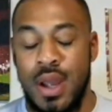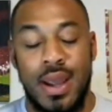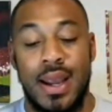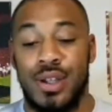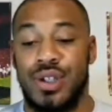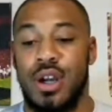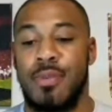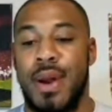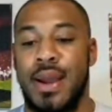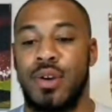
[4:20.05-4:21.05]
and
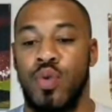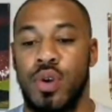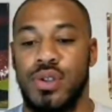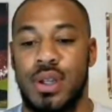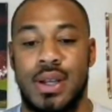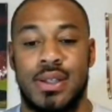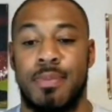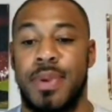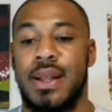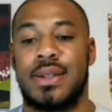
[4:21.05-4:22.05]
Jeremiah Wilson is a
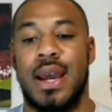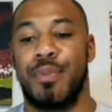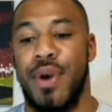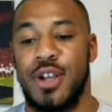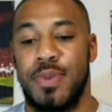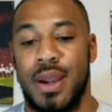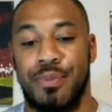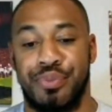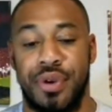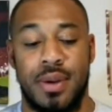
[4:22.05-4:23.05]
big time prospect
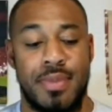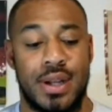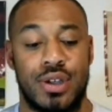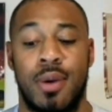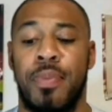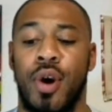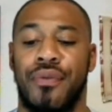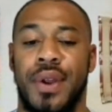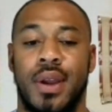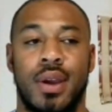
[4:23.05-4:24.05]
and pretty much a
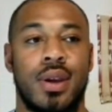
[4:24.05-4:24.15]
perfect